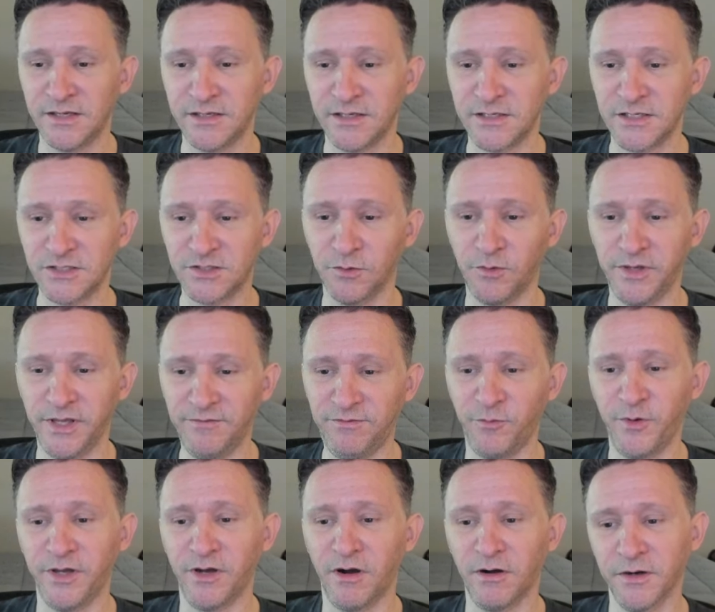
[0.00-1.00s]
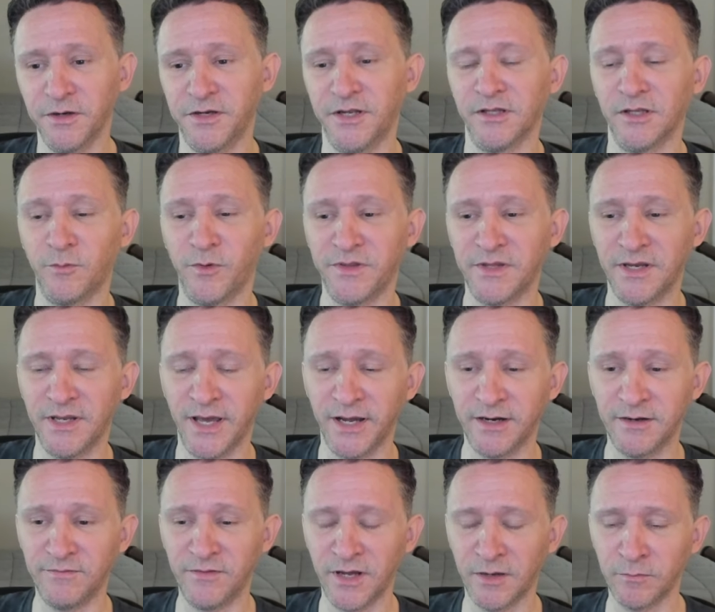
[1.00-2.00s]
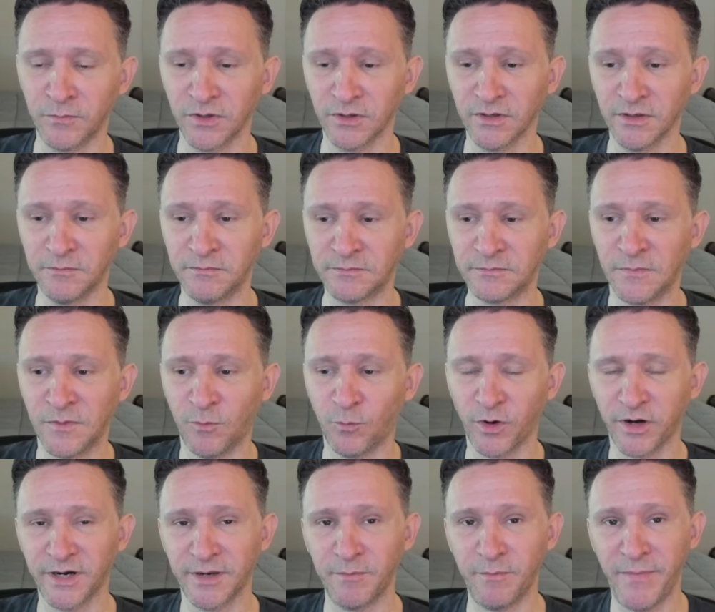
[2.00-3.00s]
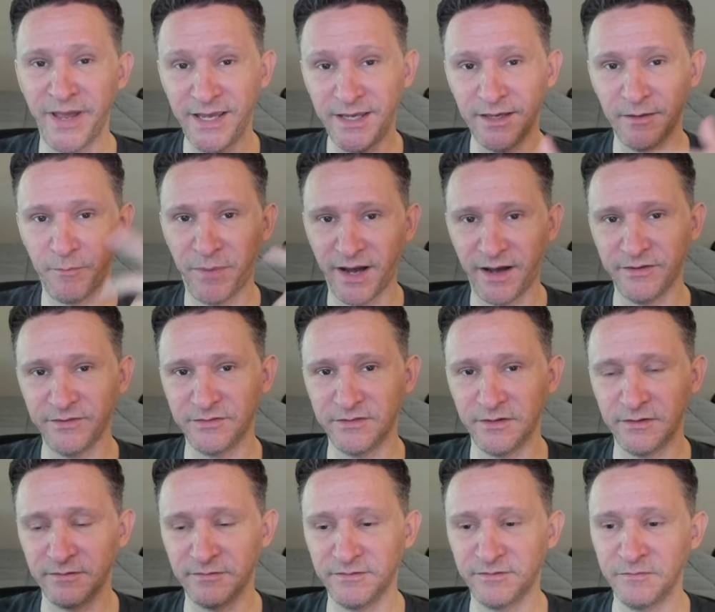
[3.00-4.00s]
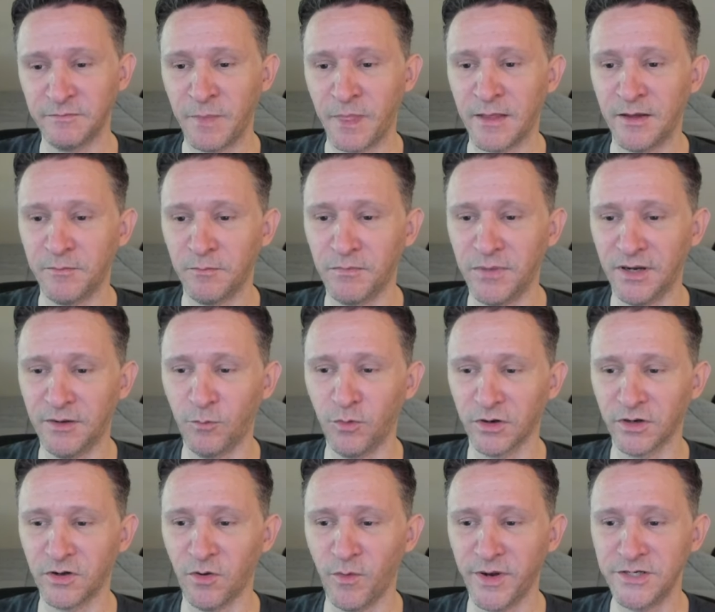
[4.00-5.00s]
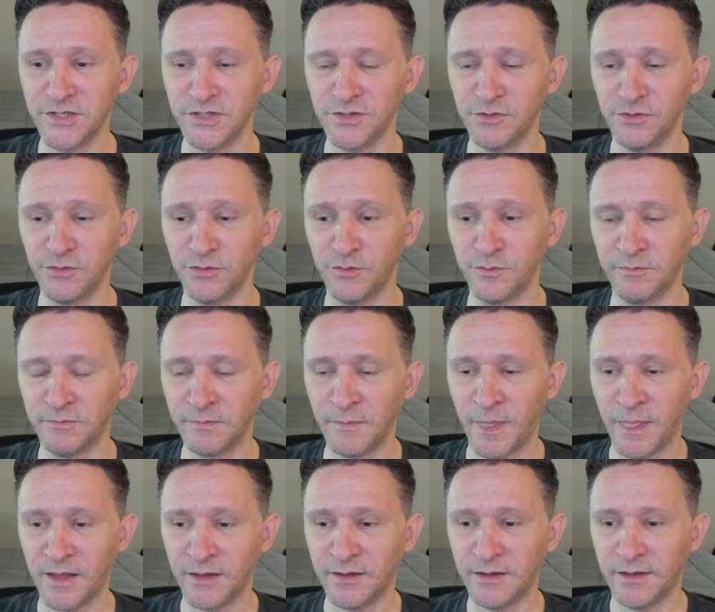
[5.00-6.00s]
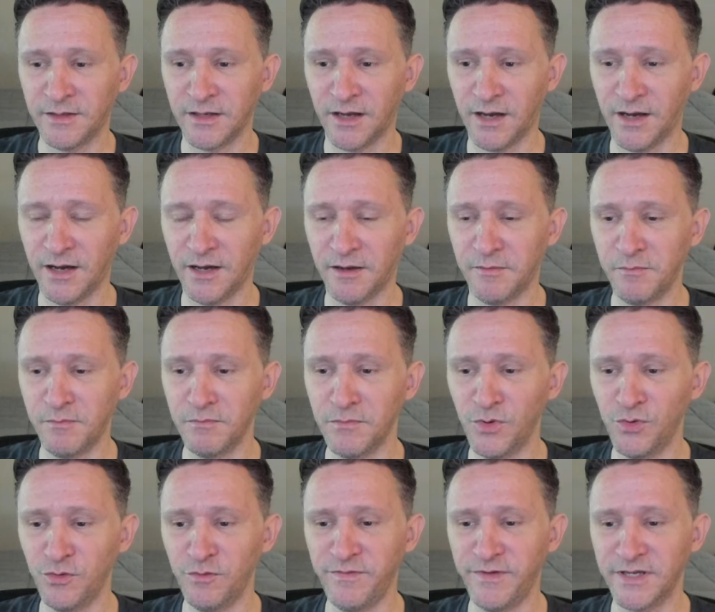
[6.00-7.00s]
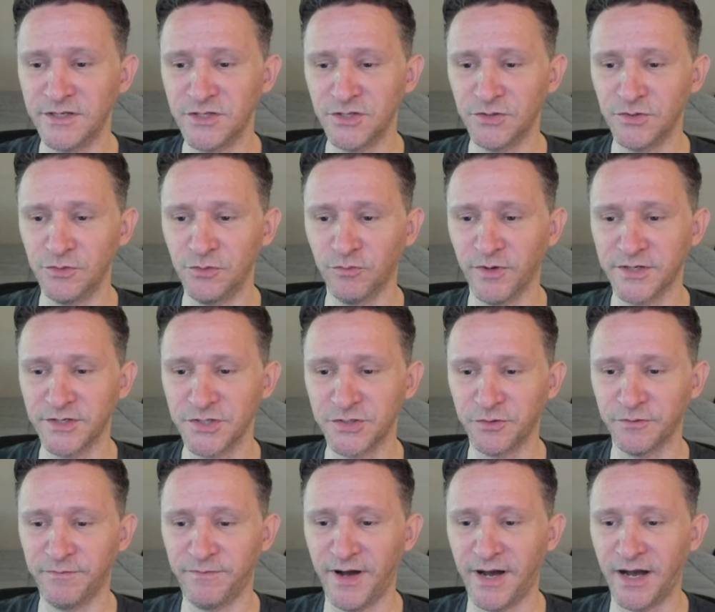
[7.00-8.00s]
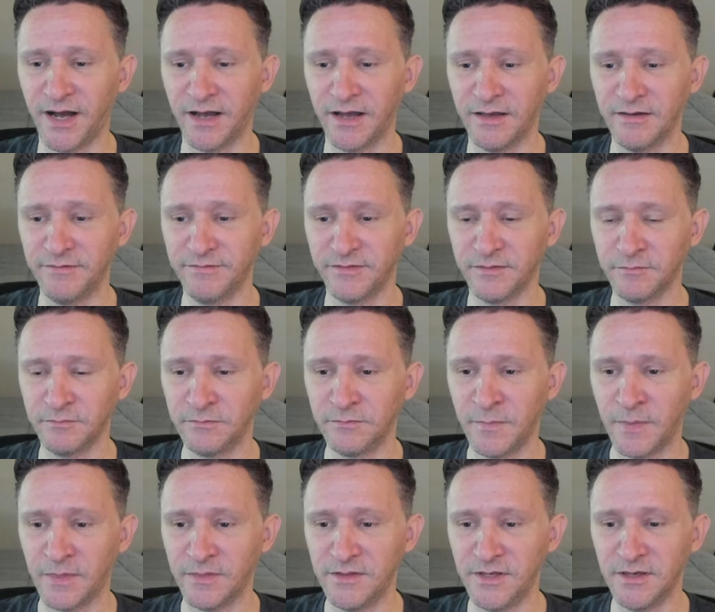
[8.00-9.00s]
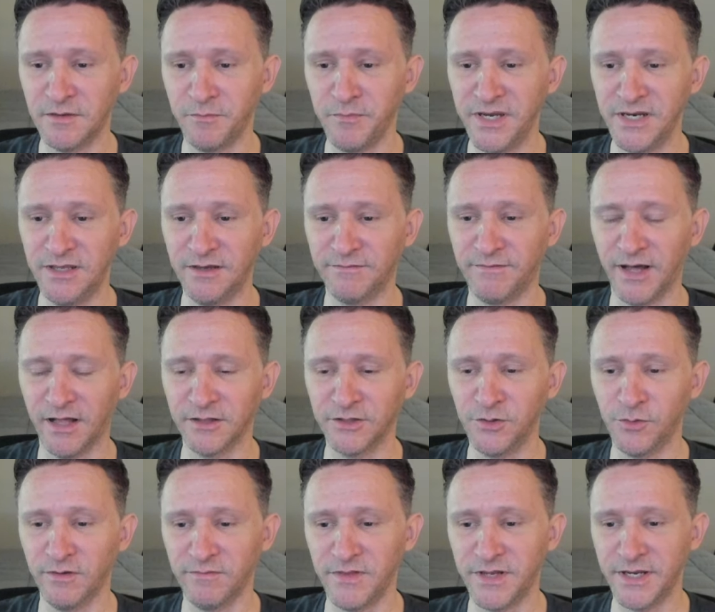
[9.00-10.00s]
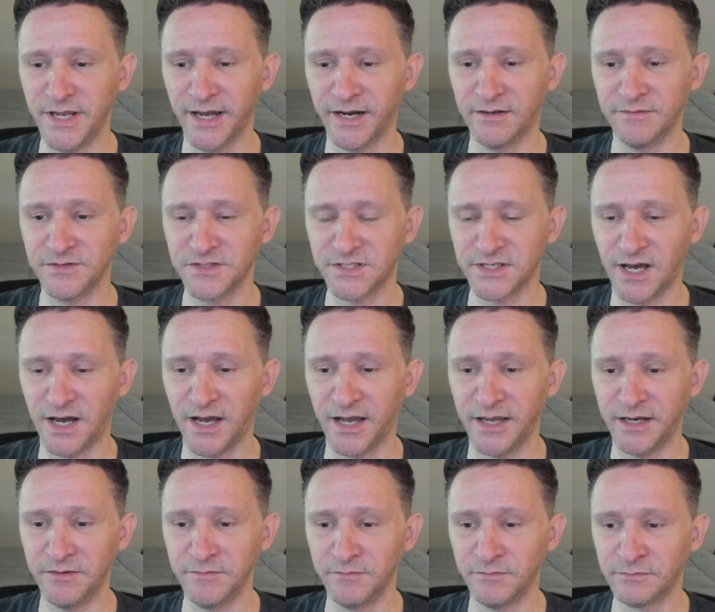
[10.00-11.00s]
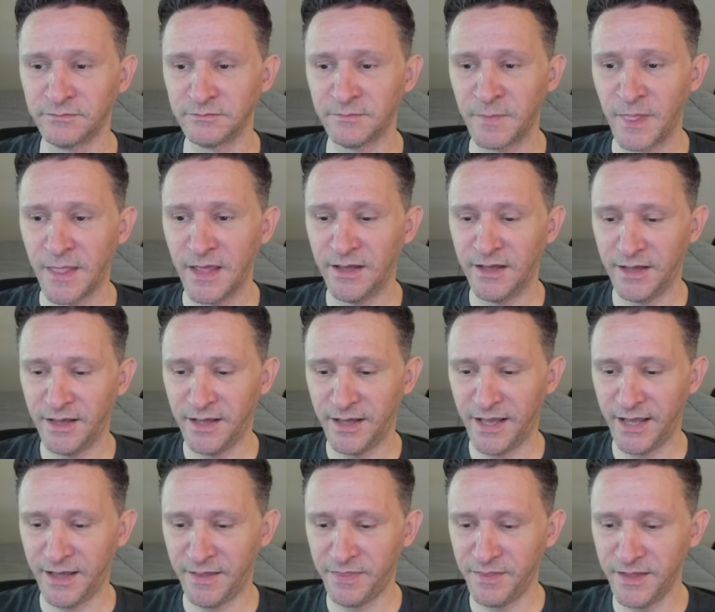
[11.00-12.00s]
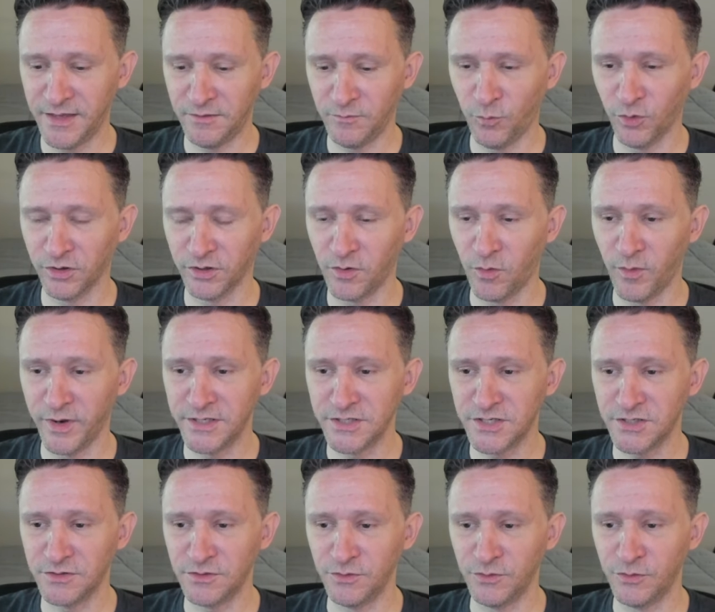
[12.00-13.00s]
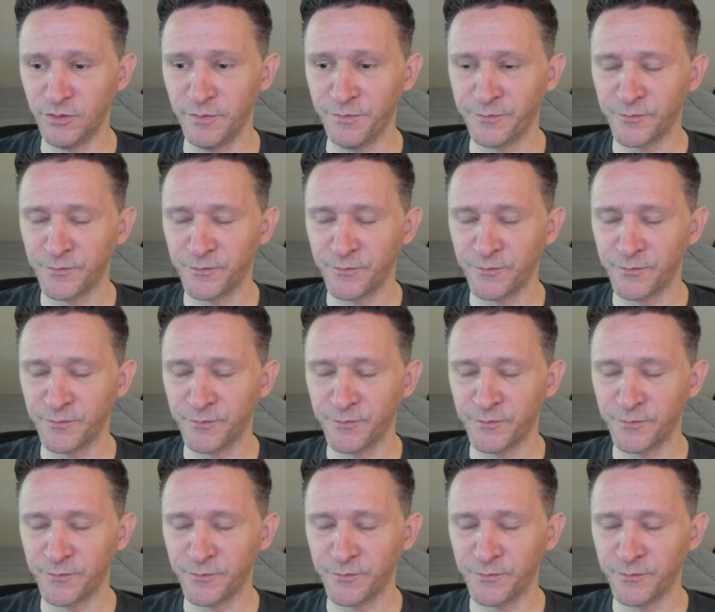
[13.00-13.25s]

So if we are dealing with a negative number, we're going to make it positive, but we're going to move into register 5 the immediate value of the negative sign, and then we're going to